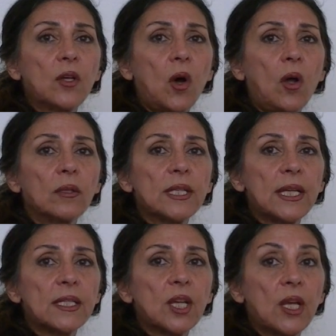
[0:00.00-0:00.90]
called
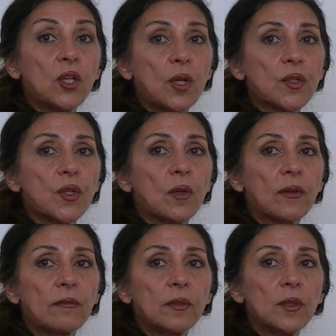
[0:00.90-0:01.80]
it Industrial
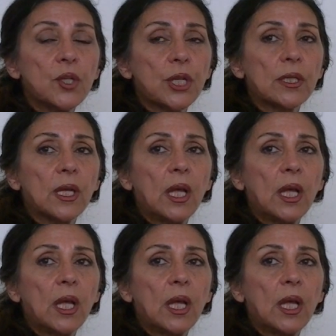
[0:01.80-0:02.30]
Revolution.